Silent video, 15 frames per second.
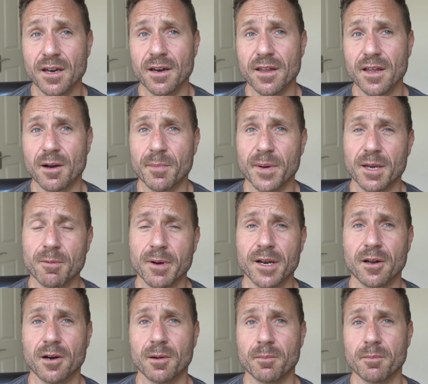That'll be when
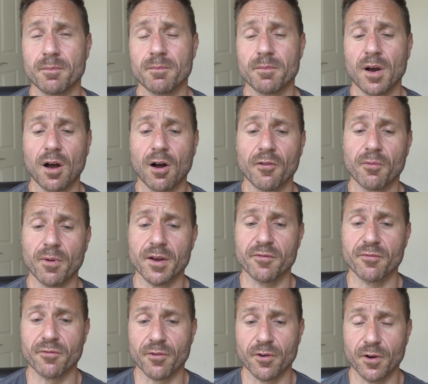I'm halfway
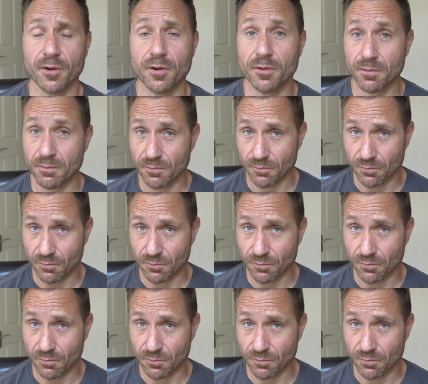through